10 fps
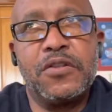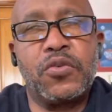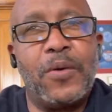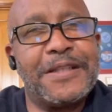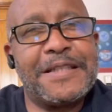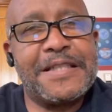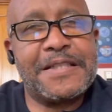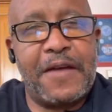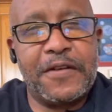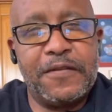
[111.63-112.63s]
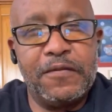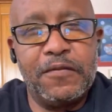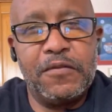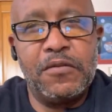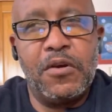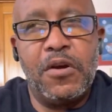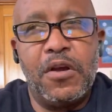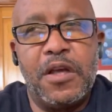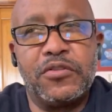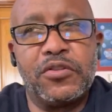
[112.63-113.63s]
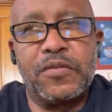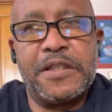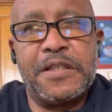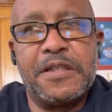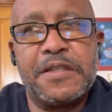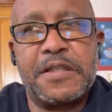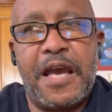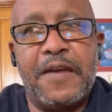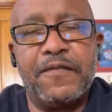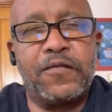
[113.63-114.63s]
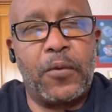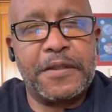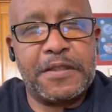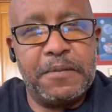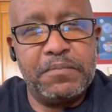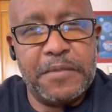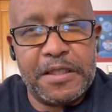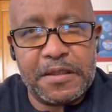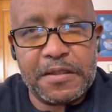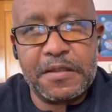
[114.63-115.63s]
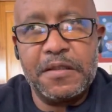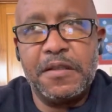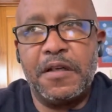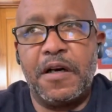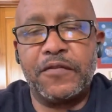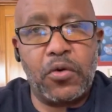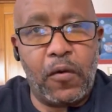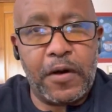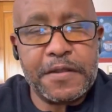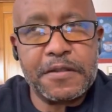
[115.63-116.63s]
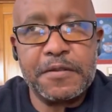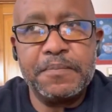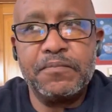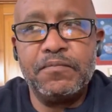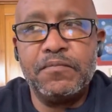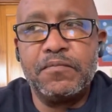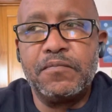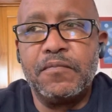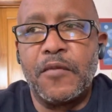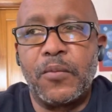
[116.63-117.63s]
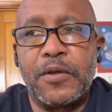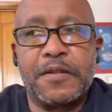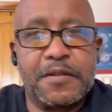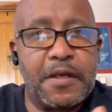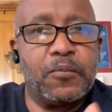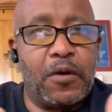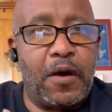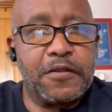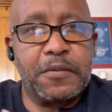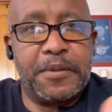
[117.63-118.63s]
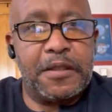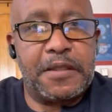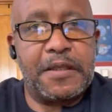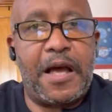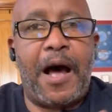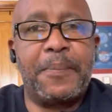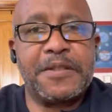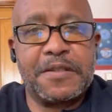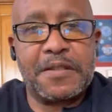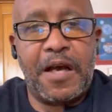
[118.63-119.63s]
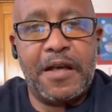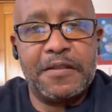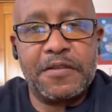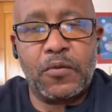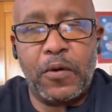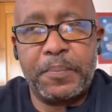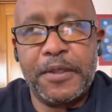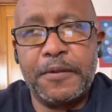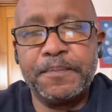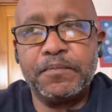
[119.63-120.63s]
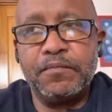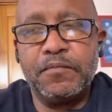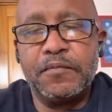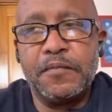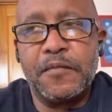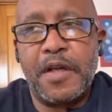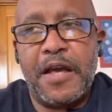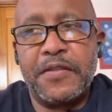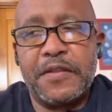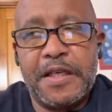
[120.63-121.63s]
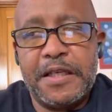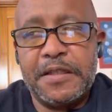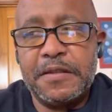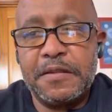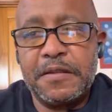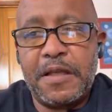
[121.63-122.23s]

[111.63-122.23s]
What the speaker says: 27 degrees and 14 minutes of Taurus, where the sun will also be at the opposite sign in Scorpio. And then